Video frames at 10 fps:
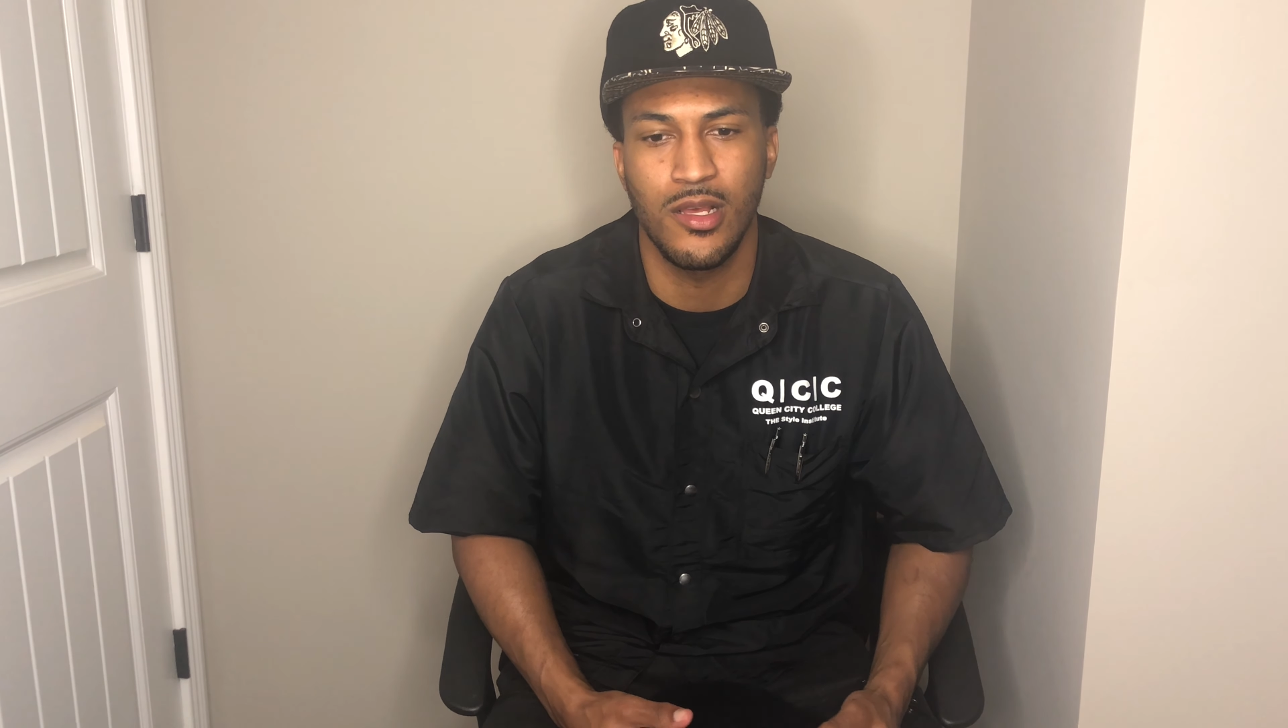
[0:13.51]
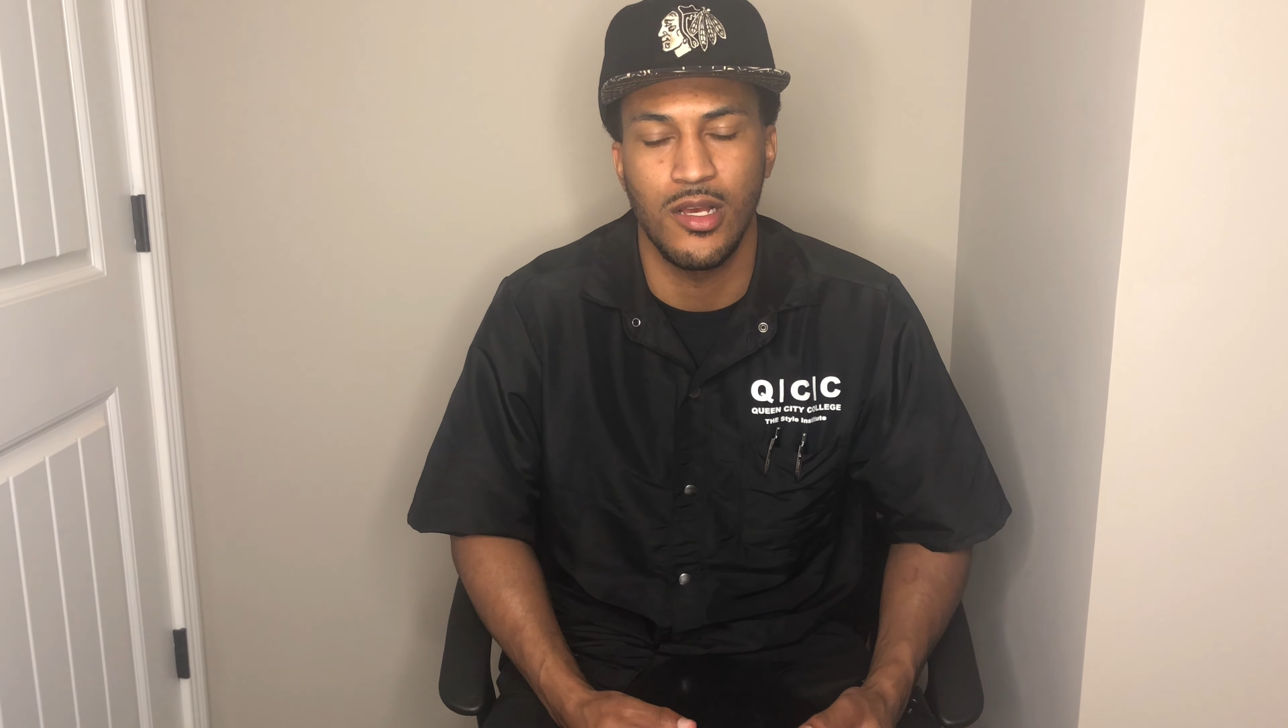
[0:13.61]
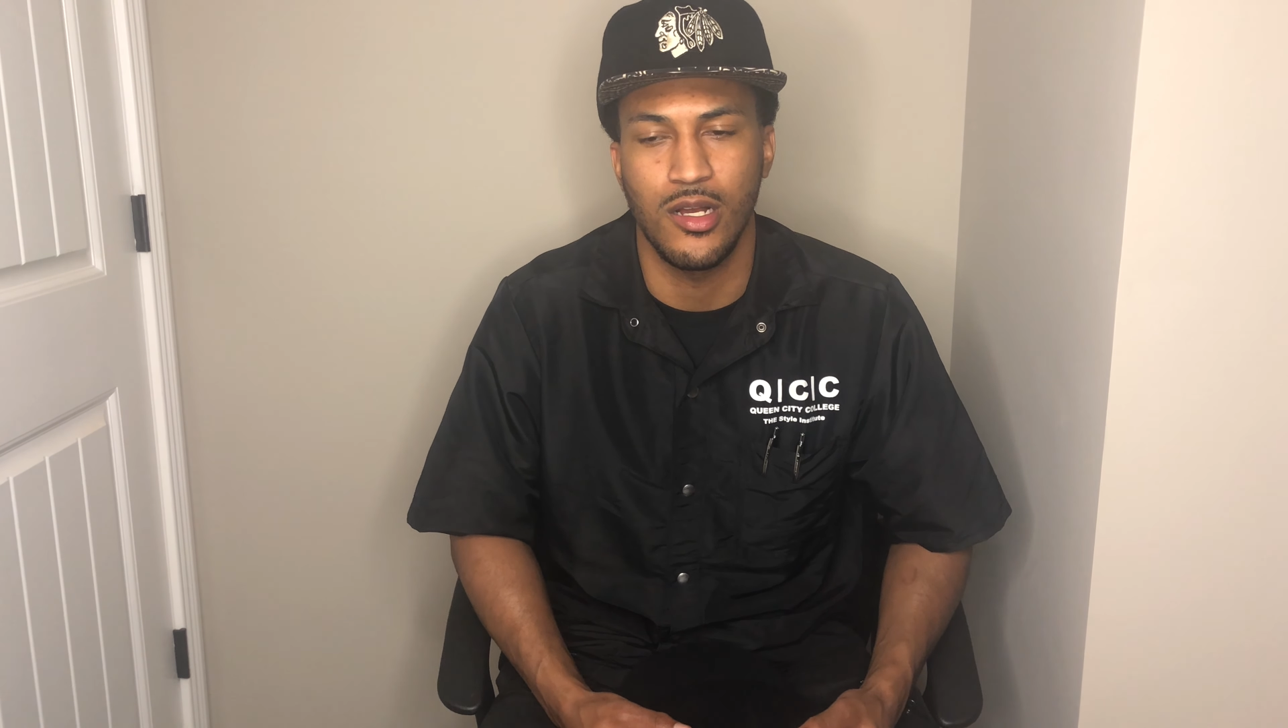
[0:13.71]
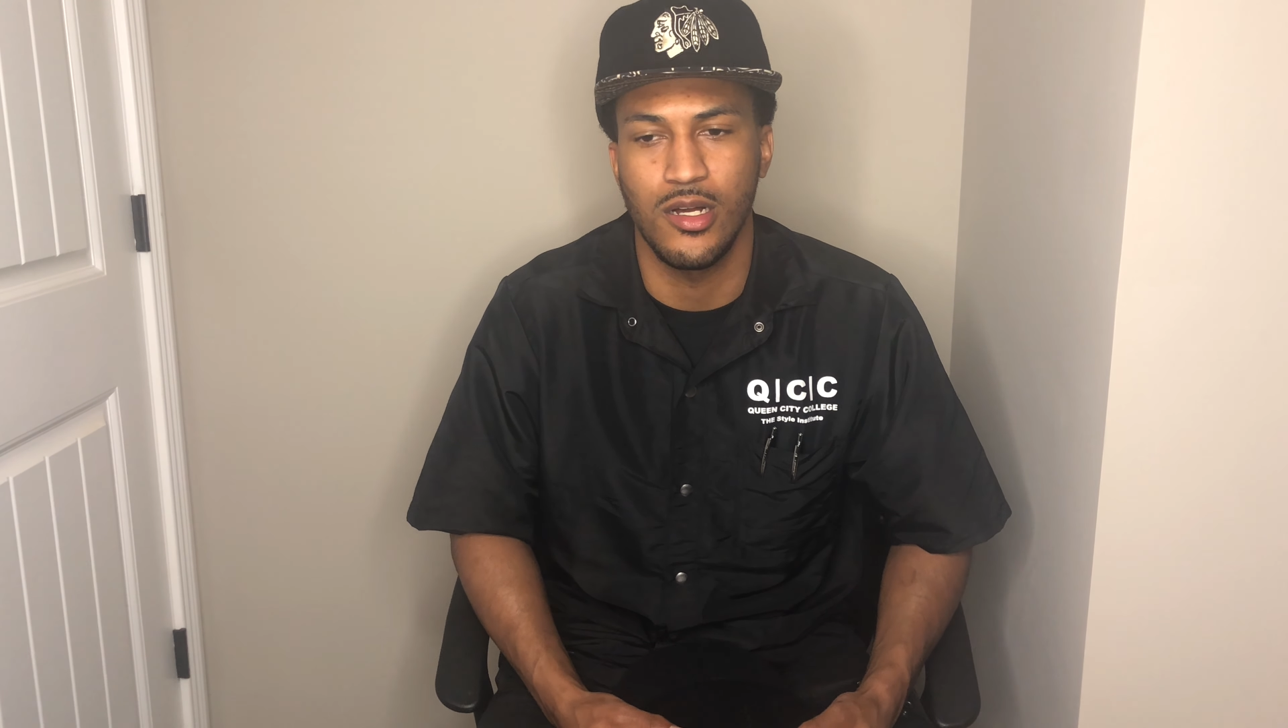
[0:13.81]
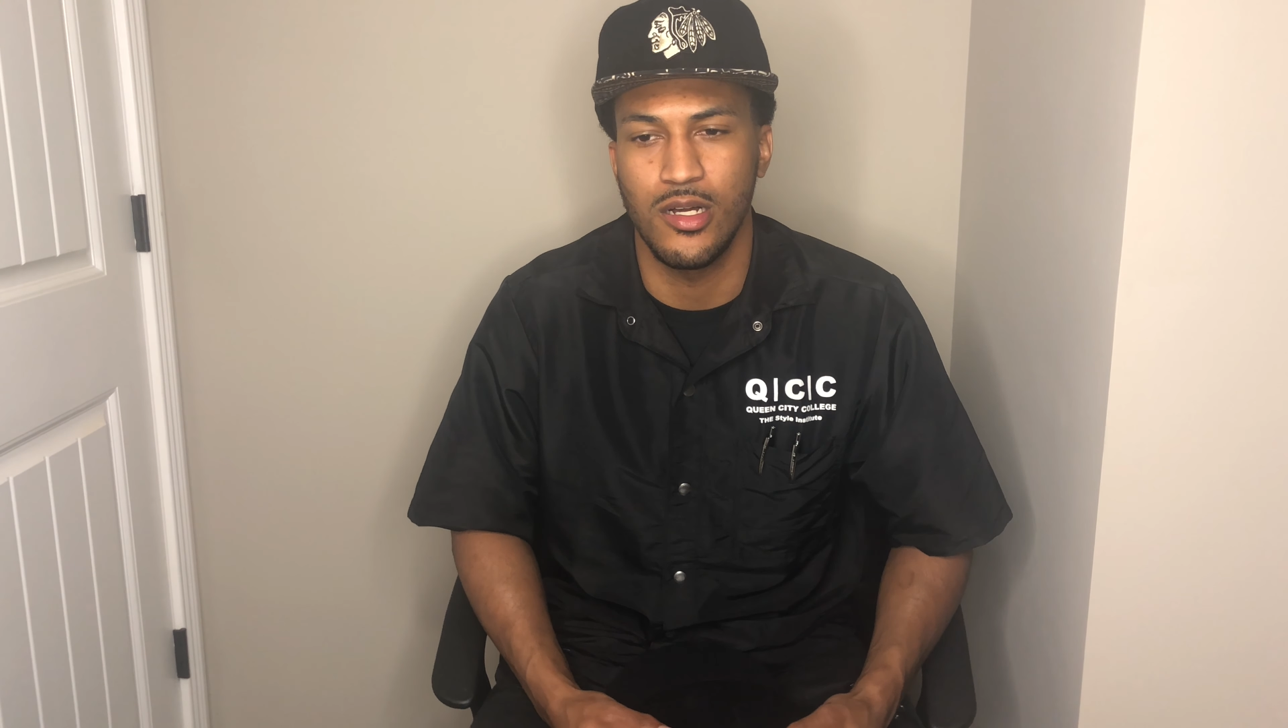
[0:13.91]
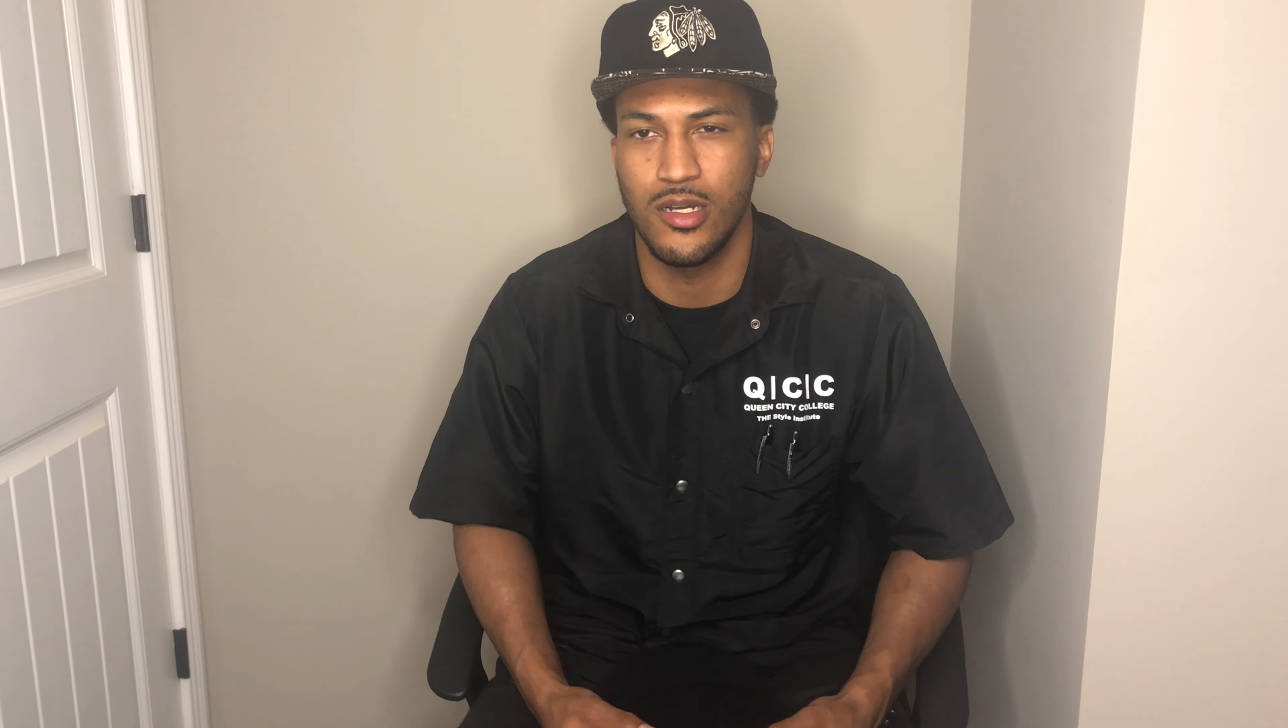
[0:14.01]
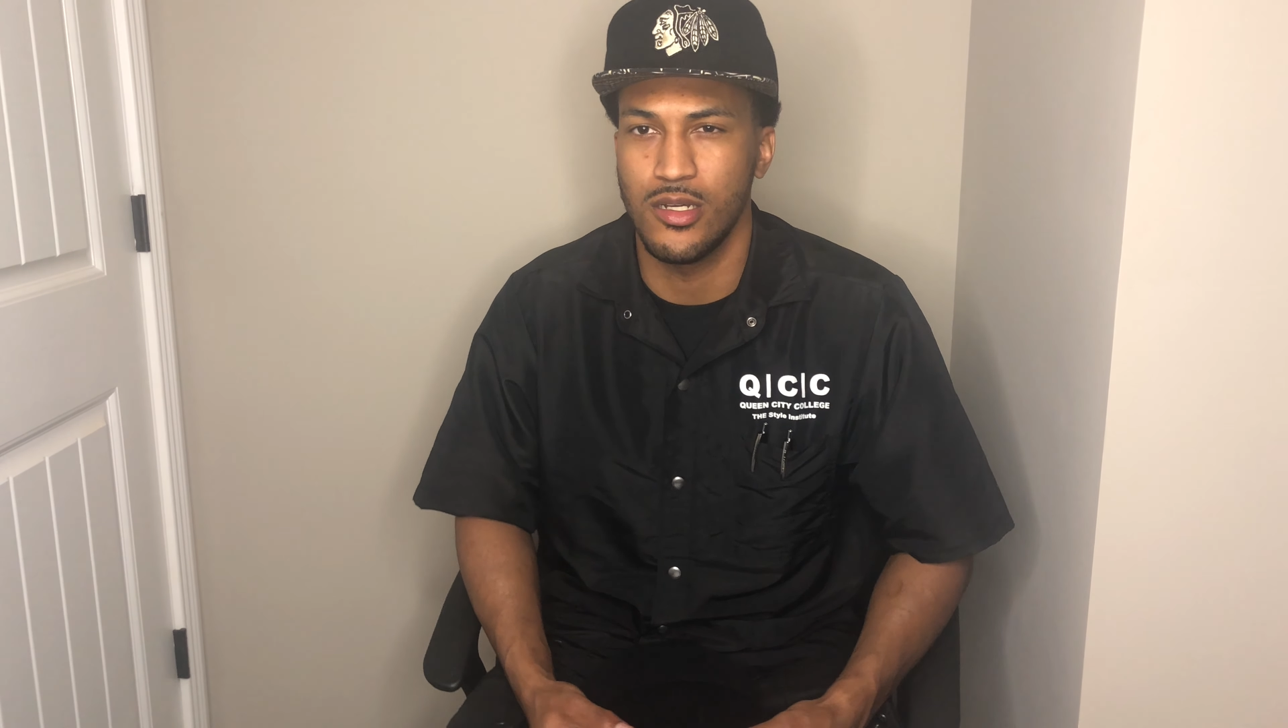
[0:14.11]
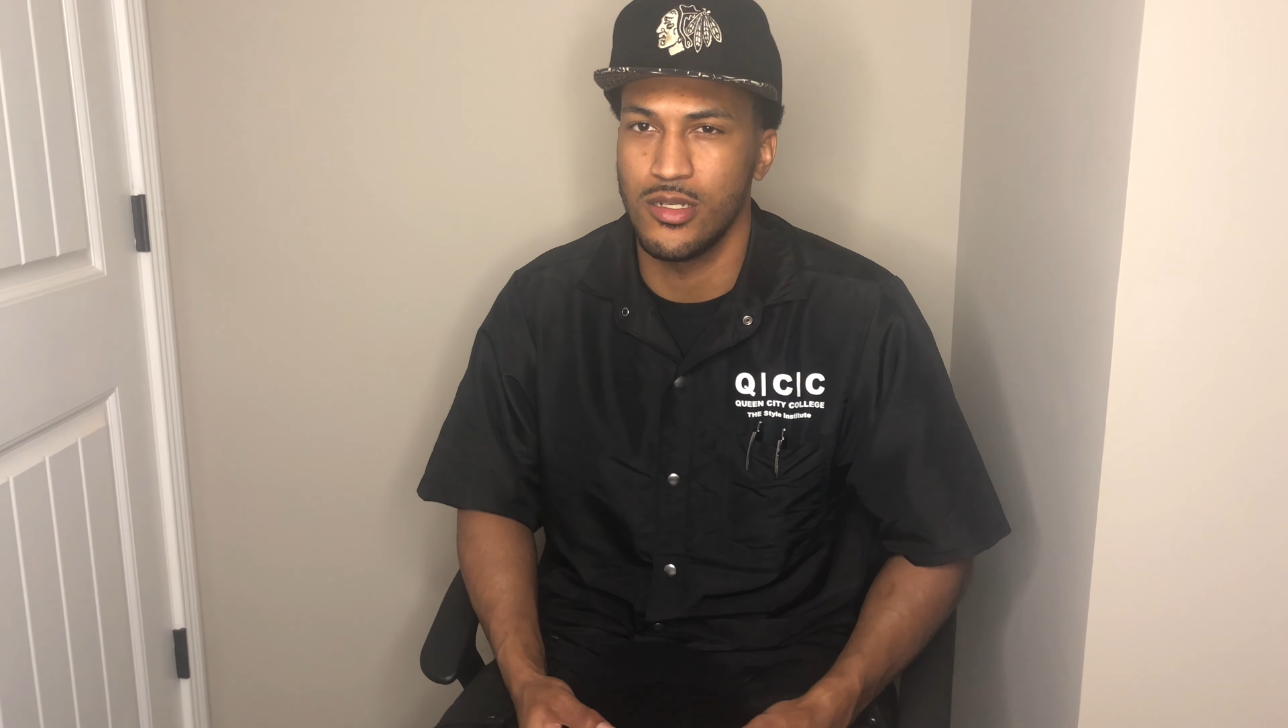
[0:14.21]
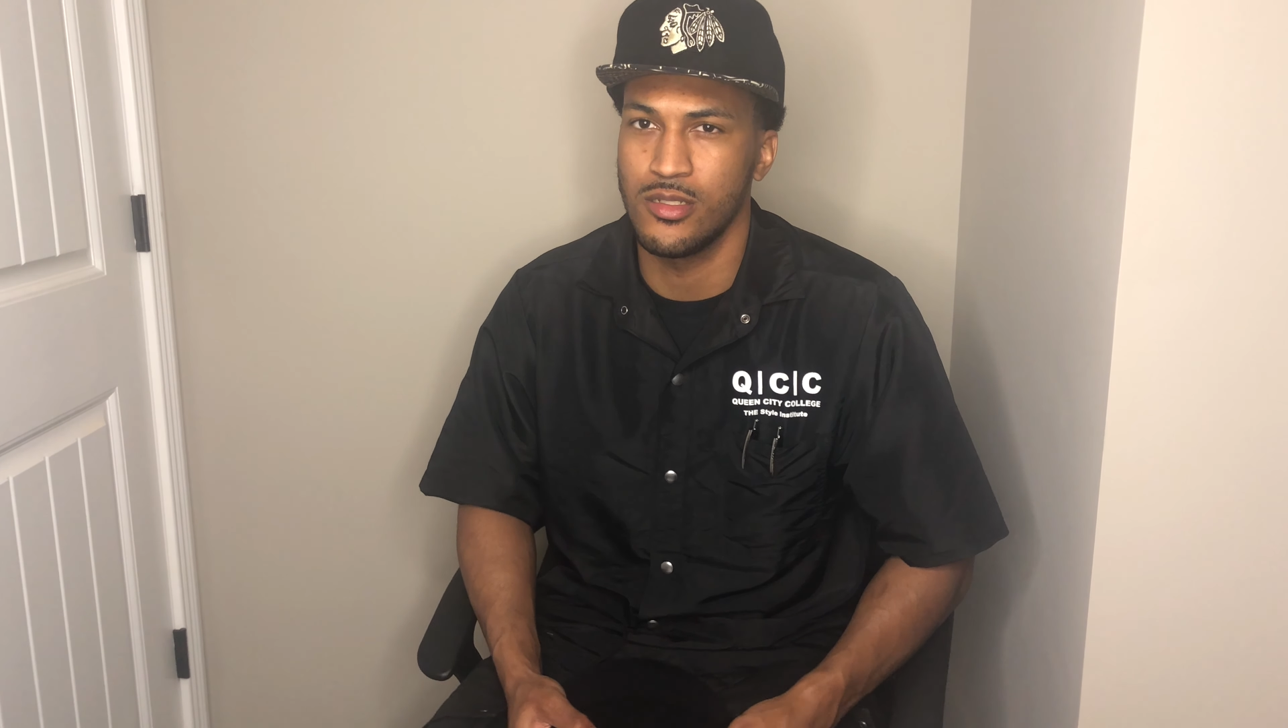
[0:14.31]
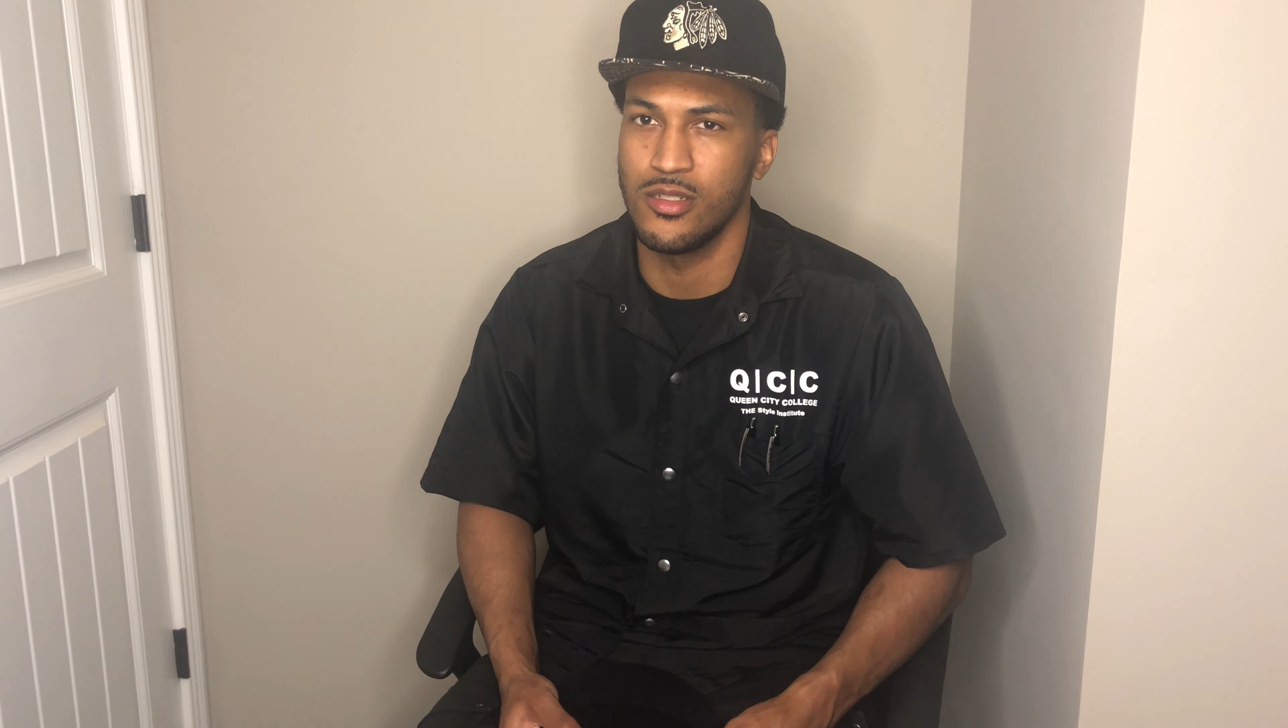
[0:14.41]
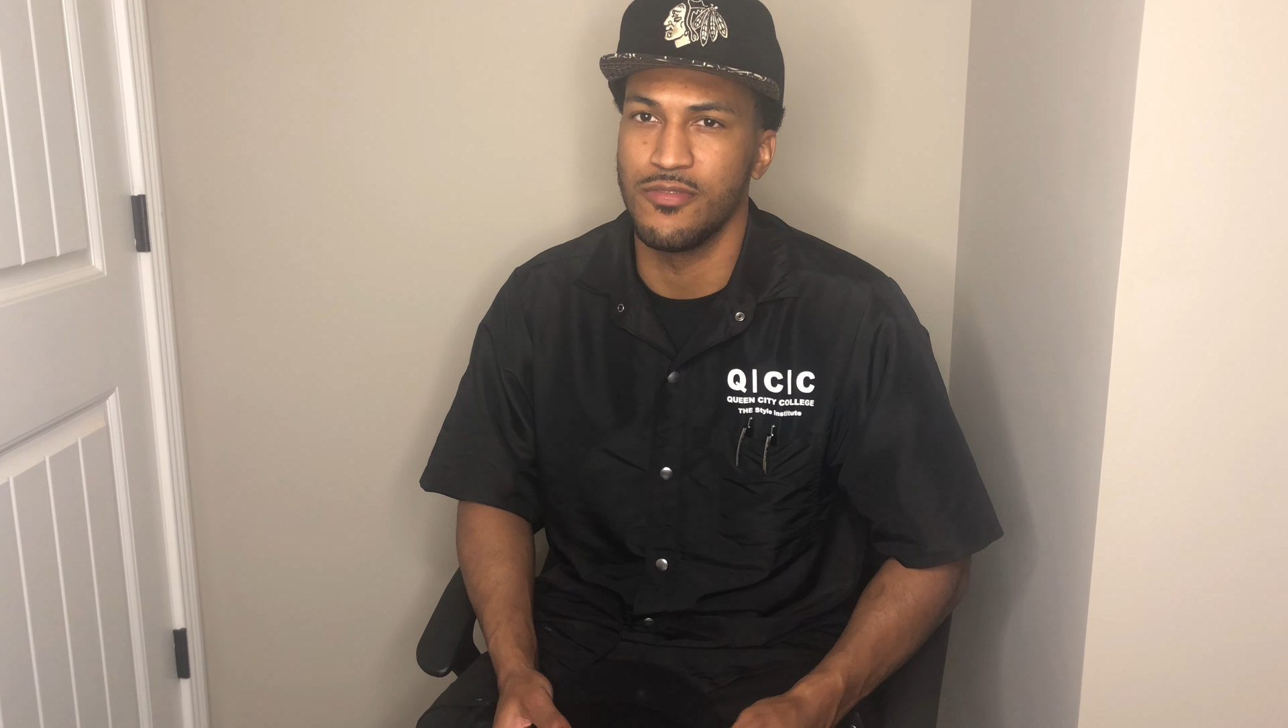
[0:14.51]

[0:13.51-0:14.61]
the